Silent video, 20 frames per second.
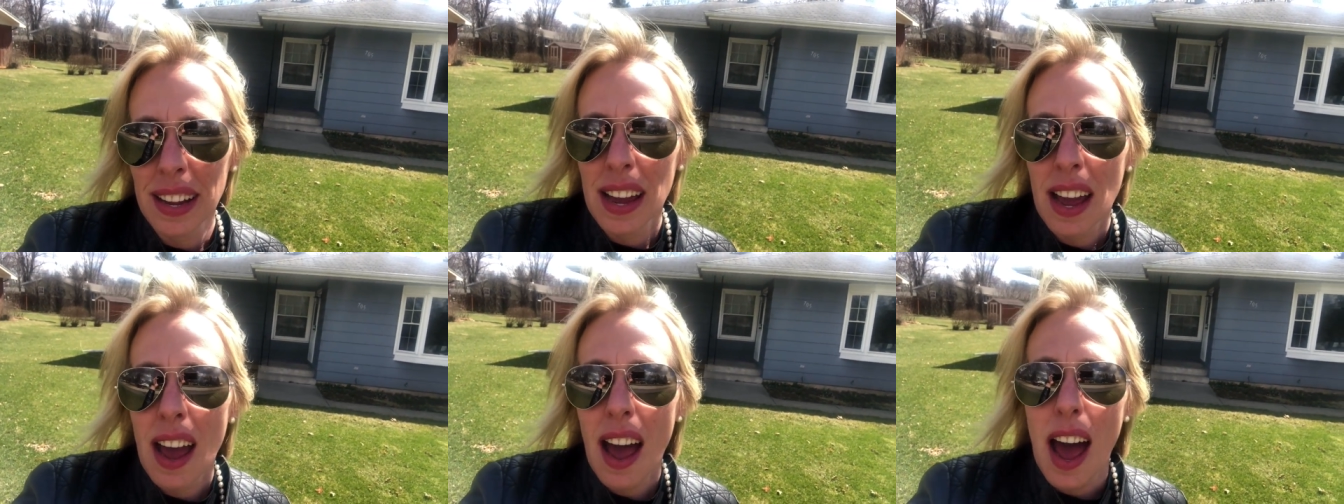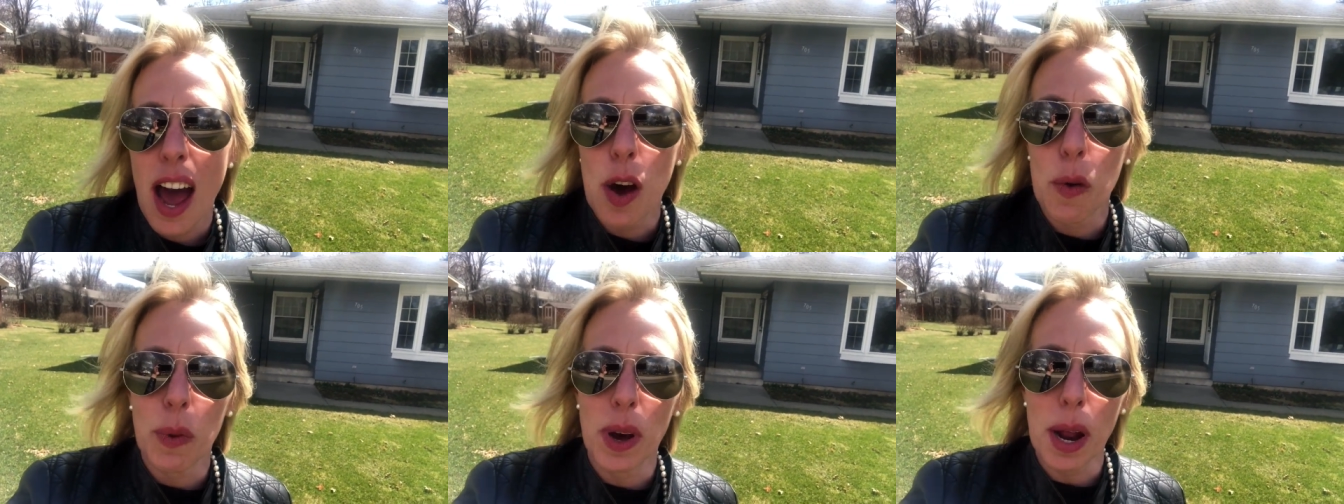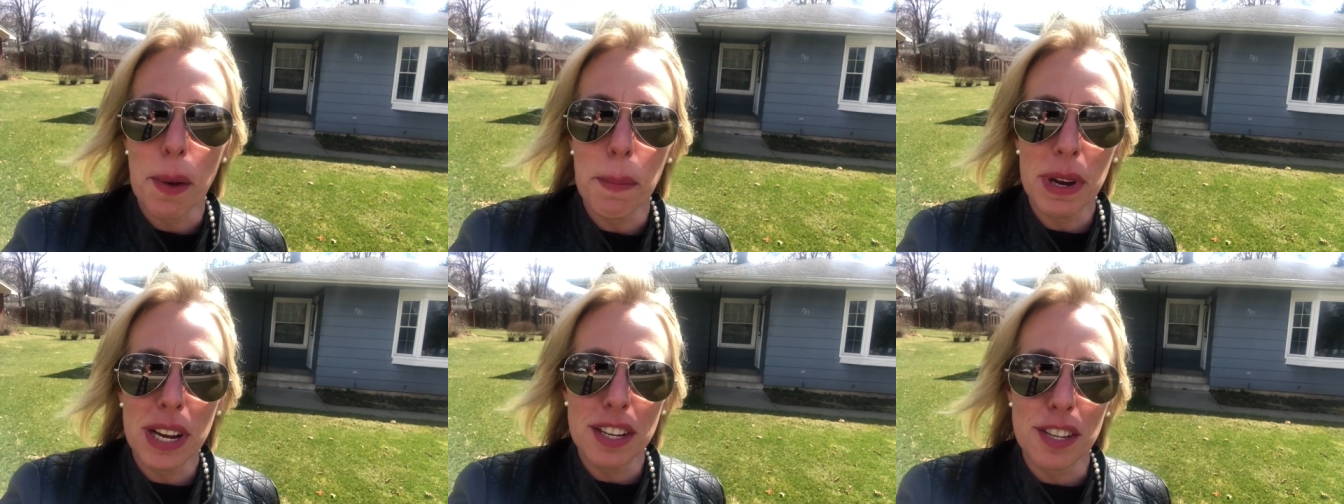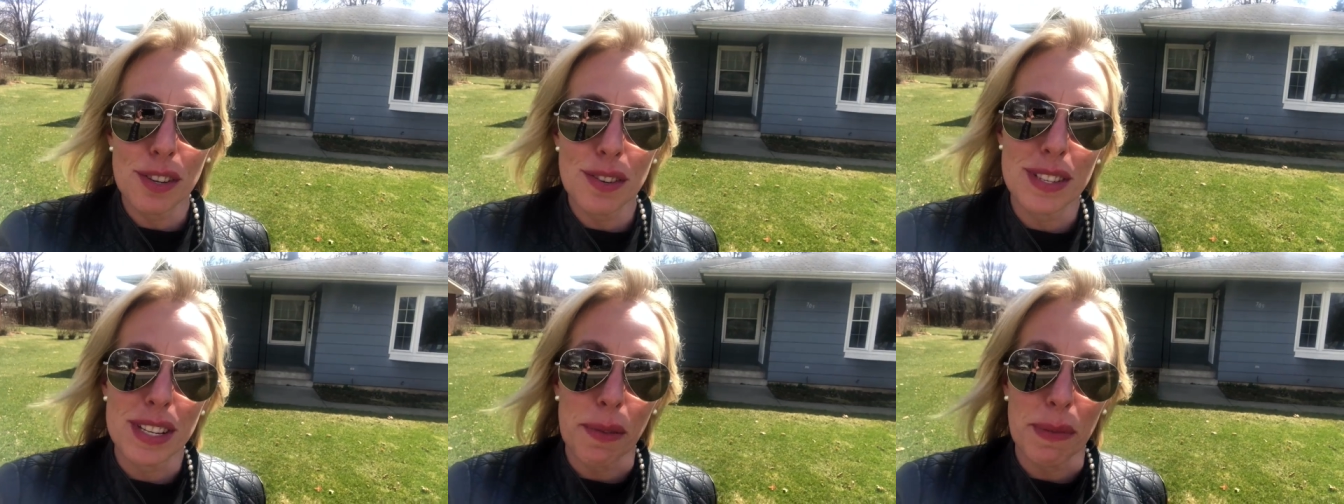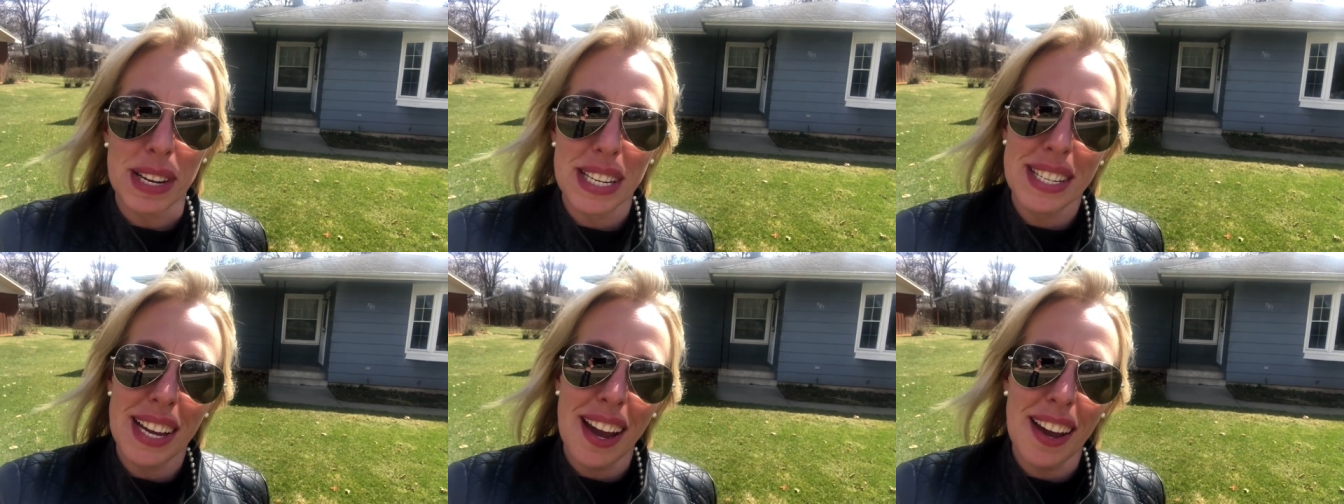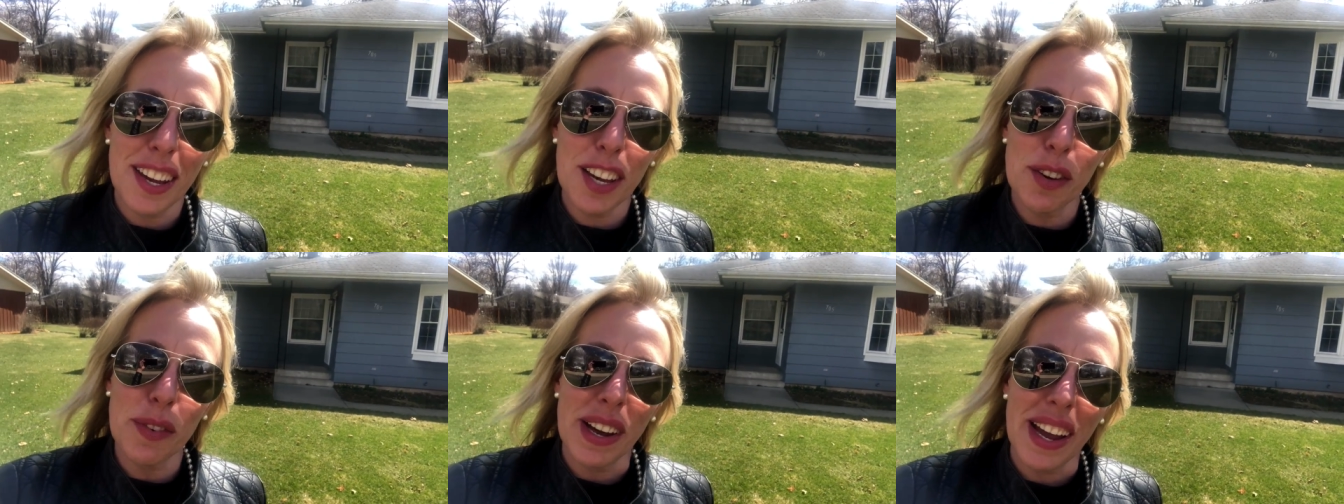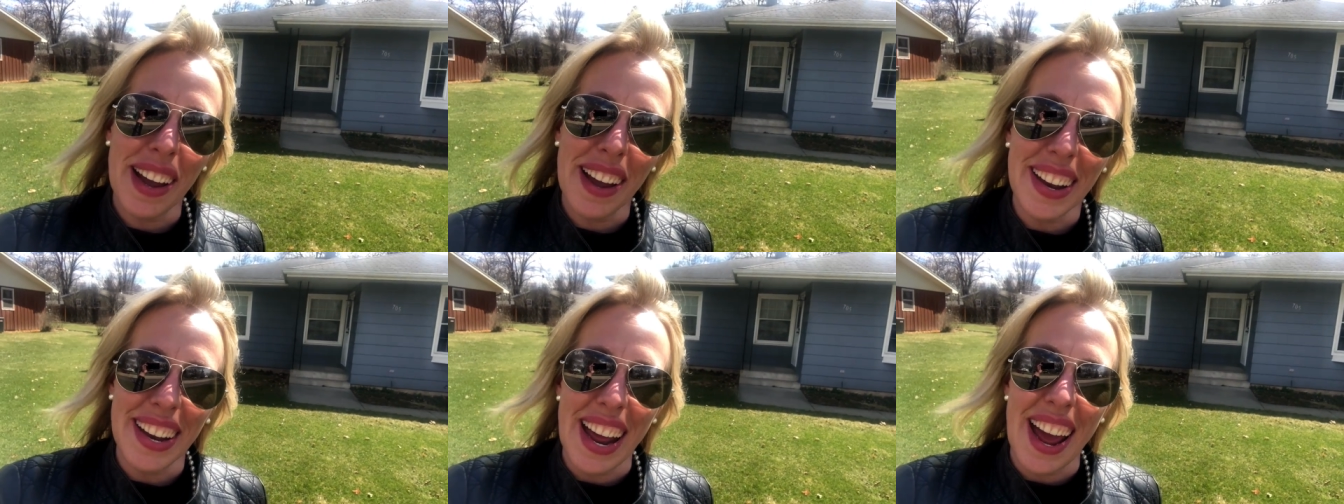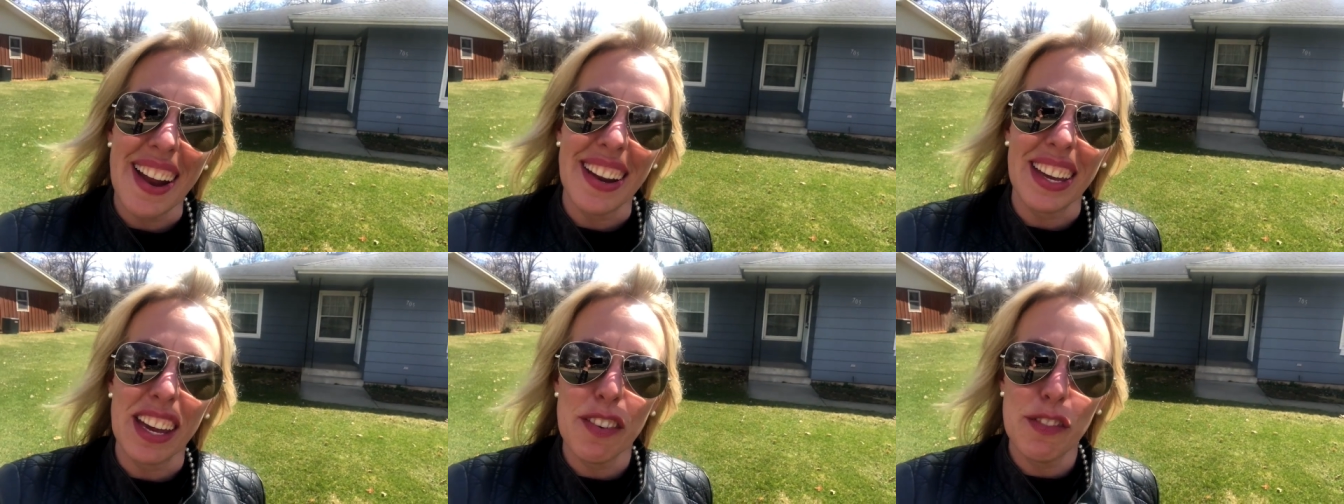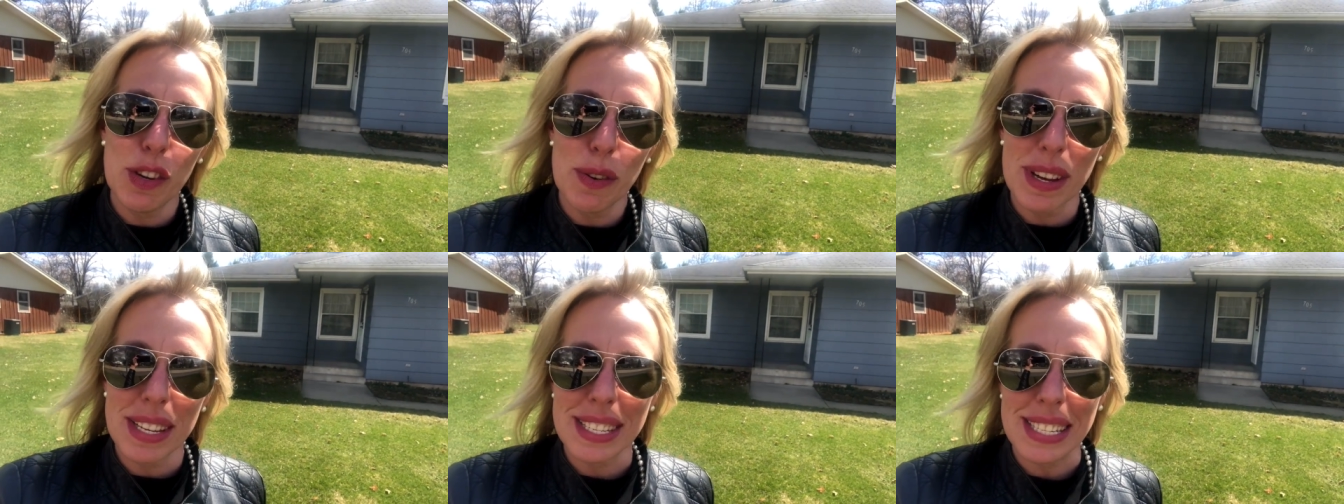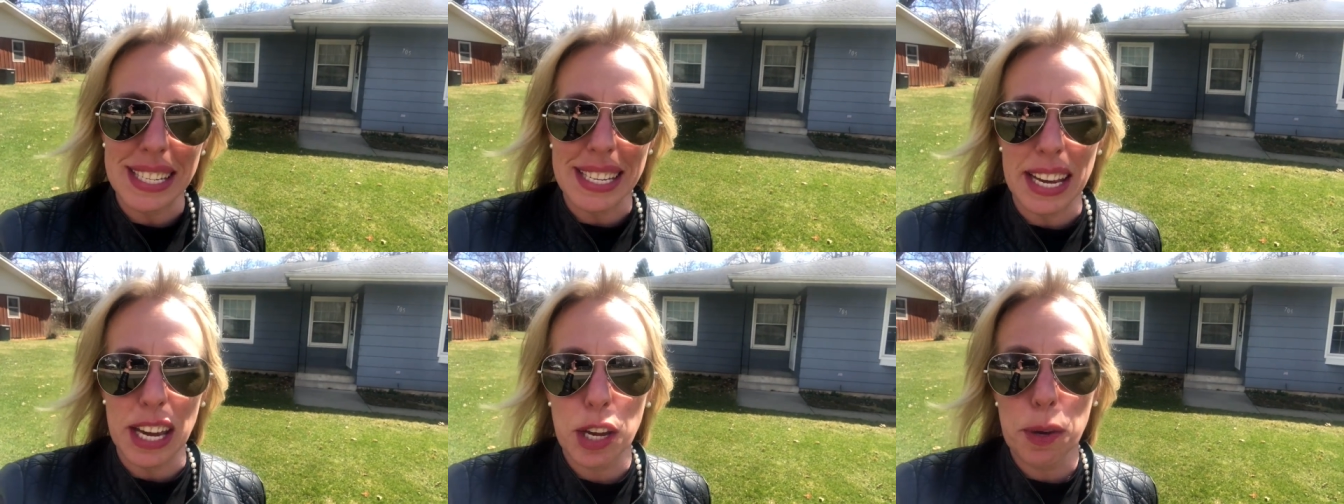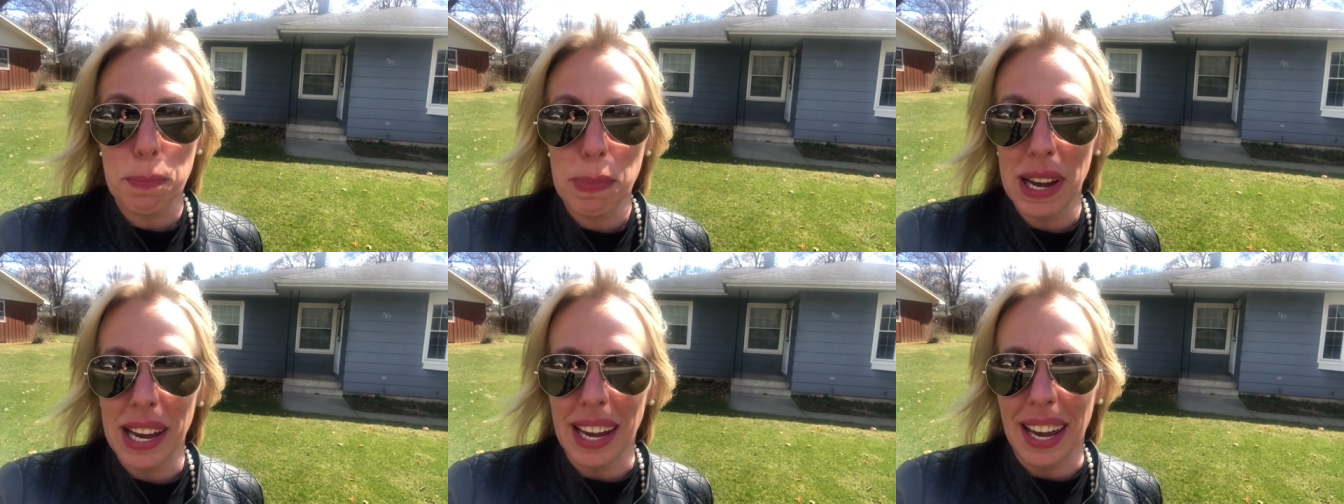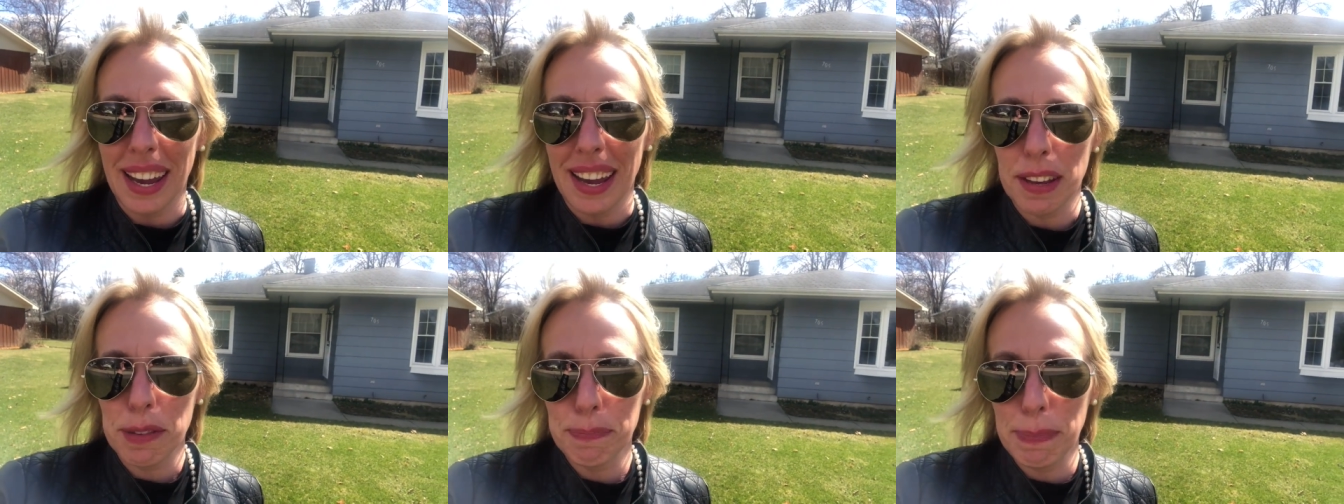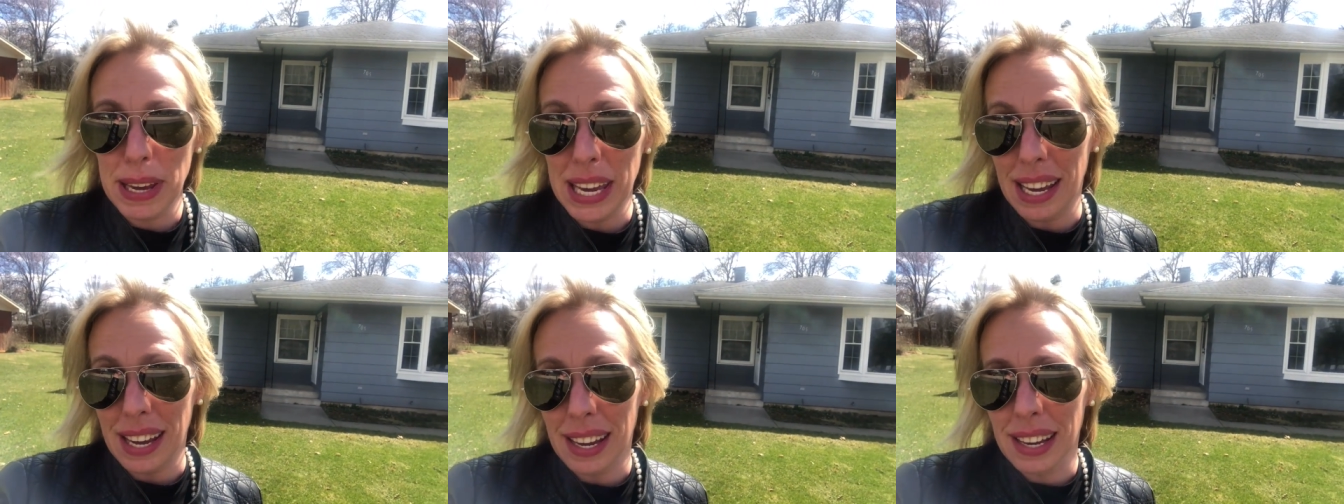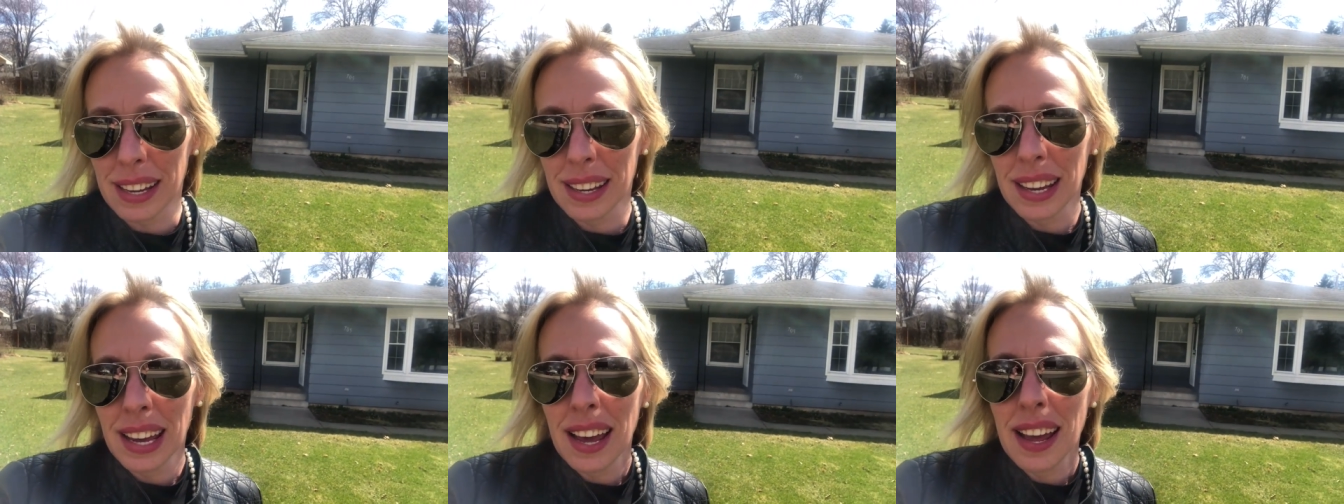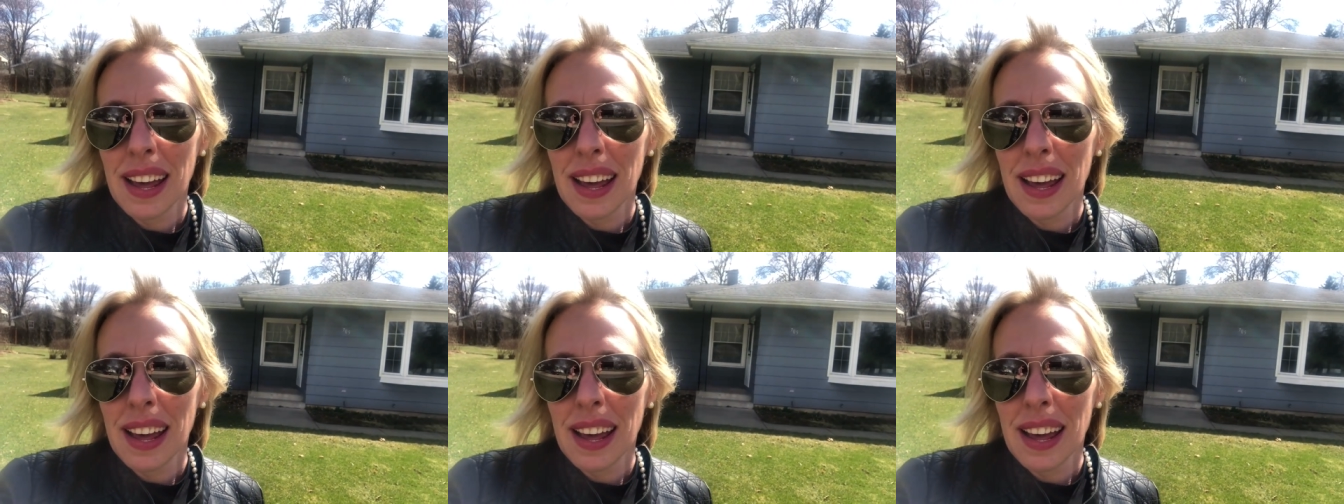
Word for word: And uh, what I'm gonna do is I'm gonna take you in and give you a sneak peek.